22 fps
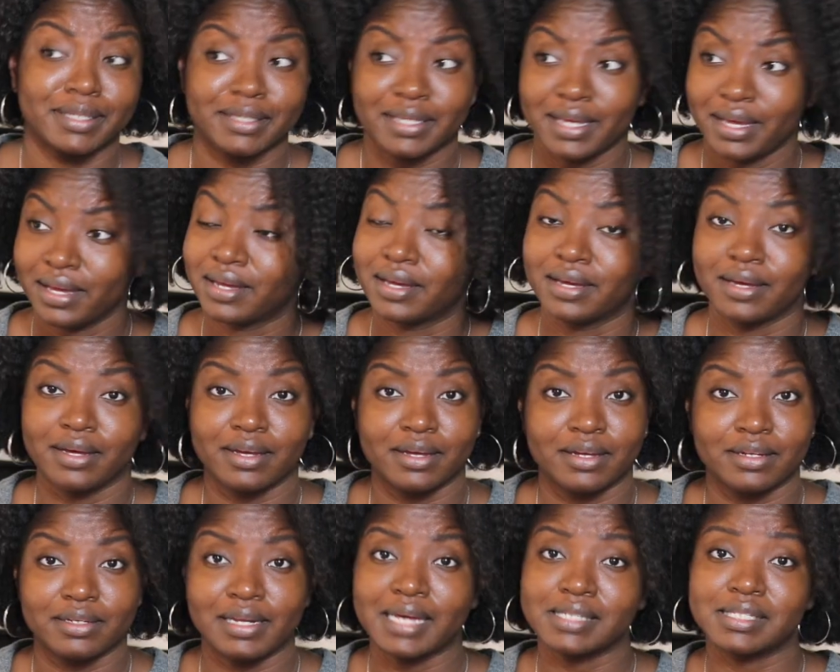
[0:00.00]

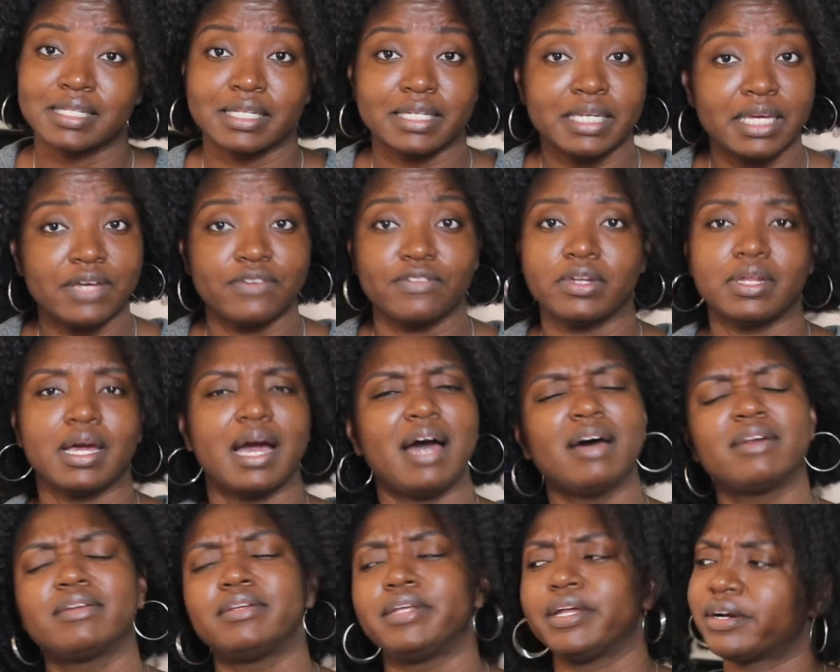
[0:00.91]
Yeah, that's a given.
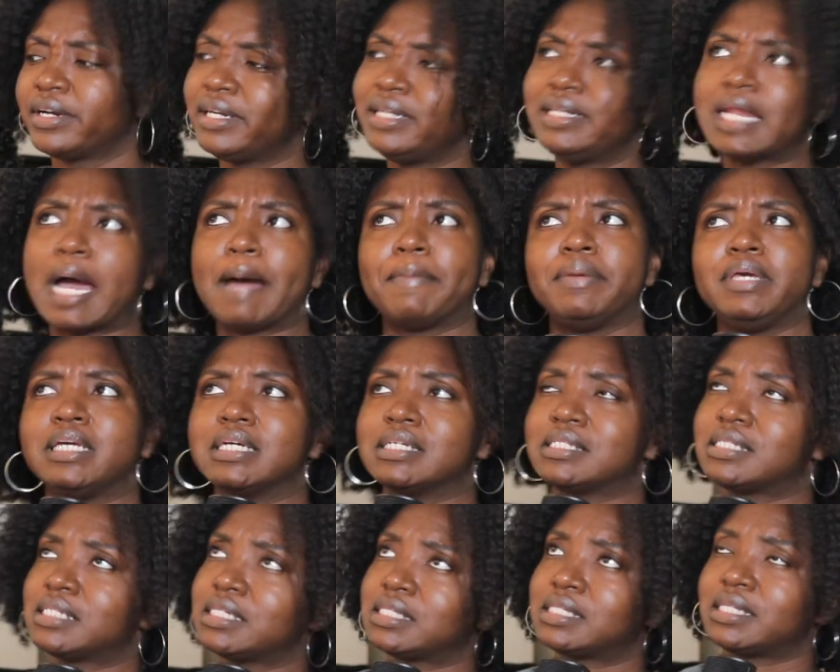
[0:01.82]
How dare he not be
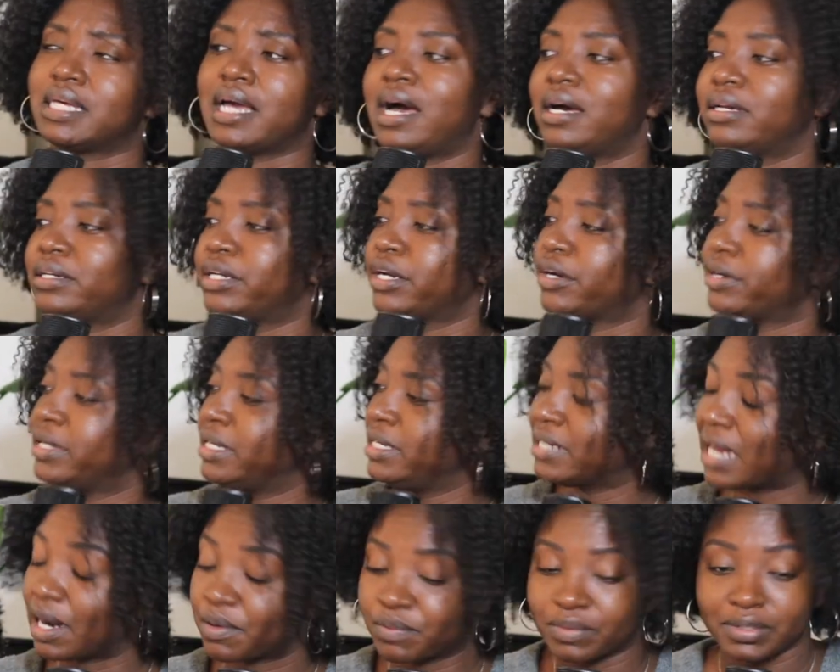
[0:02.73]
consistent? How dare he
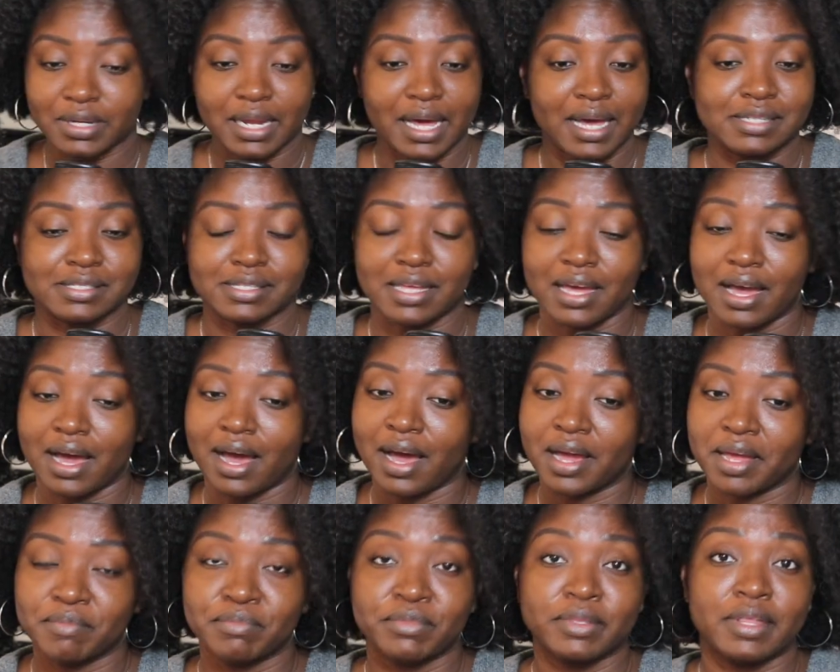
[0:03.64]
not realize that I
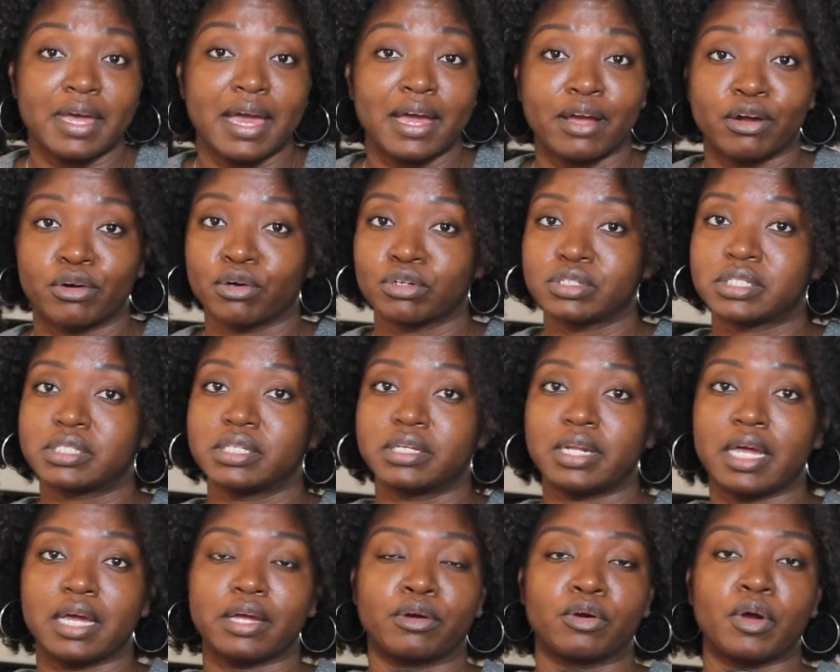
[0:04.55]
am that girl, still
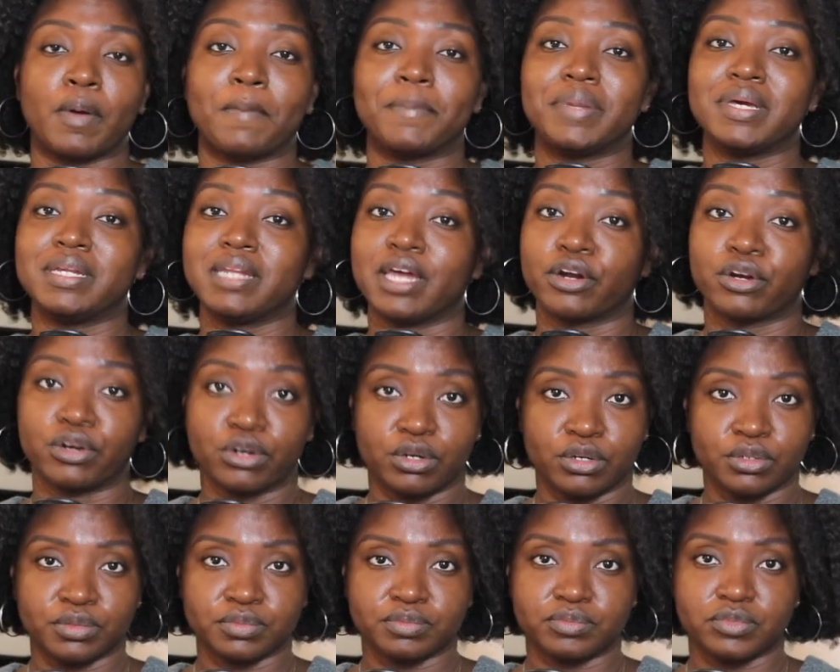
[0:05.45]
that girl, been that
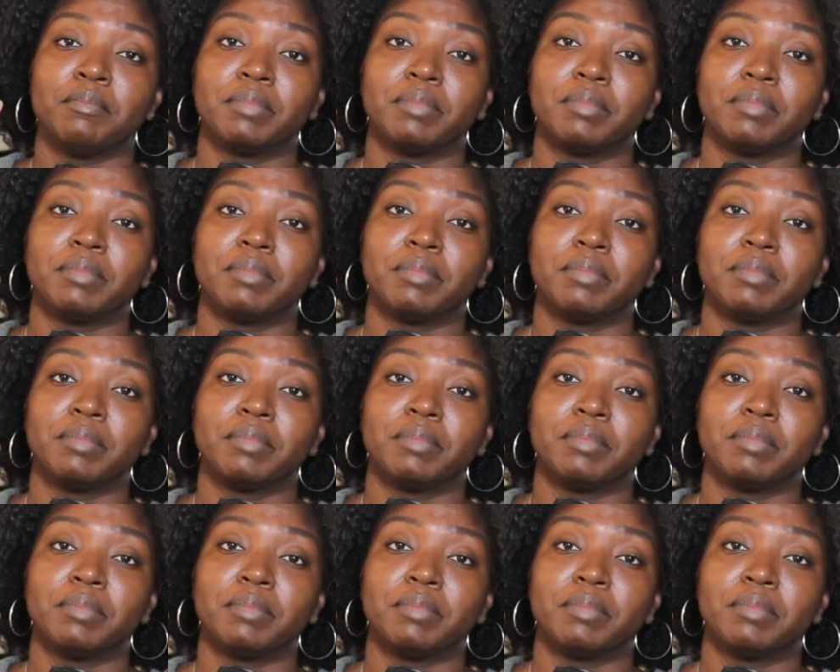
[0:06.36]
girl?